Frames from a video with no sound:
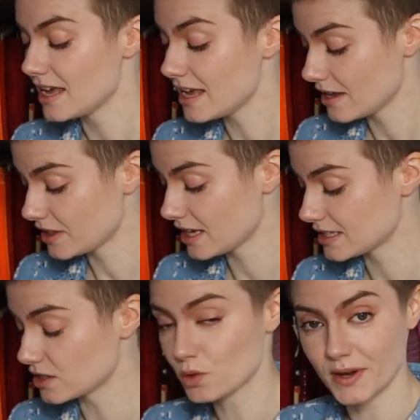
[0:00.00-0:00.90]
Ianthe is
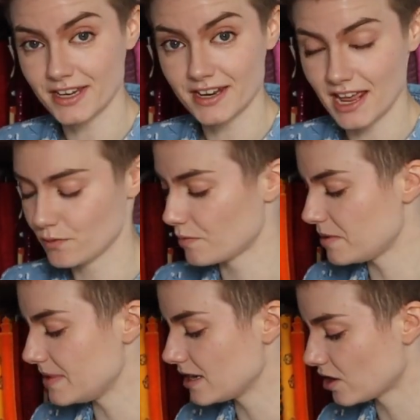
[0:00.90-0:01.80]
a twin, and when we
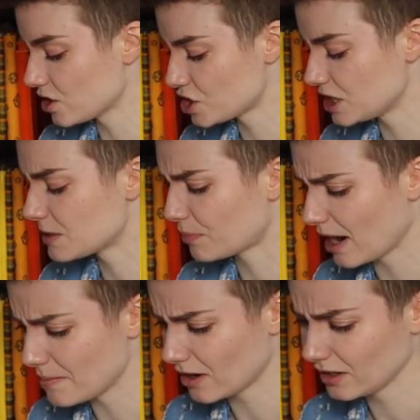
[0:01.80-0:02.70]
meet her, she's
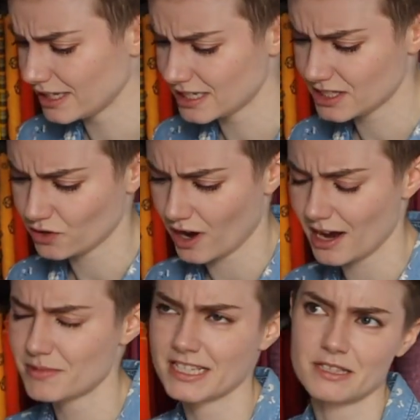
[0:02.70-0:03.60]
primarily
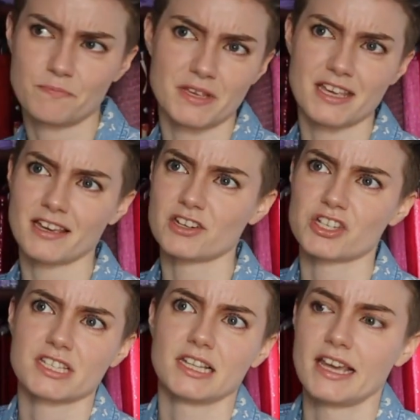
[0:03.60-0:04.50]
described as being
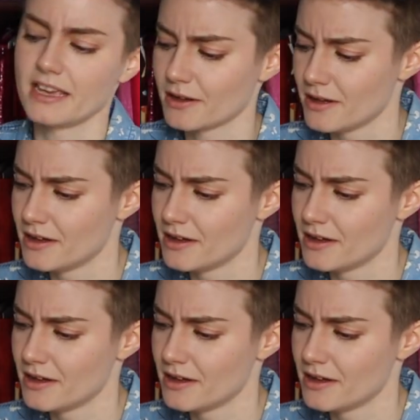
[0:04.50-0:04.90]
just like